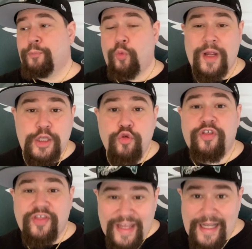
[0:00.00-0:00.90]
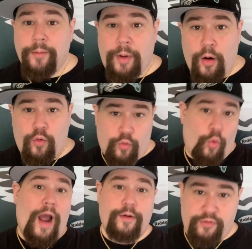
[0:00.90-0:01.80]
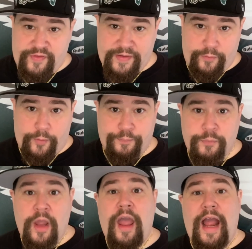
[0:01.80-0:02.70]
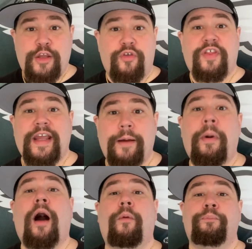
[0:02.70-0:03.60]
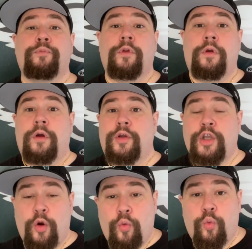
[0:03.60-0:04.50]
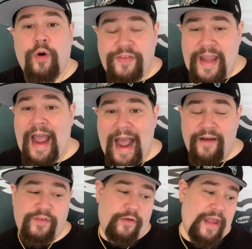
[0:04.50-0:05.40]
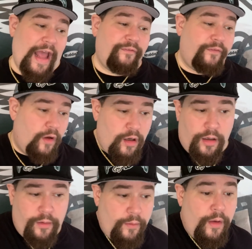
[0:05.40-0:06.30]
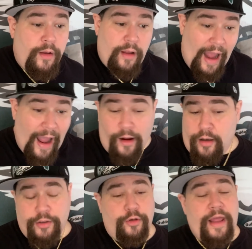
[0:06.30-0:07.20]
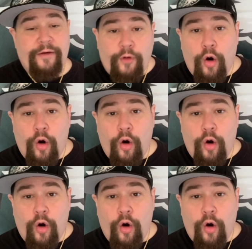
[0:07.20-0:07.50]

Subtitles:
When you think about wide receiver and you think about, you know, what they have there, they have, they have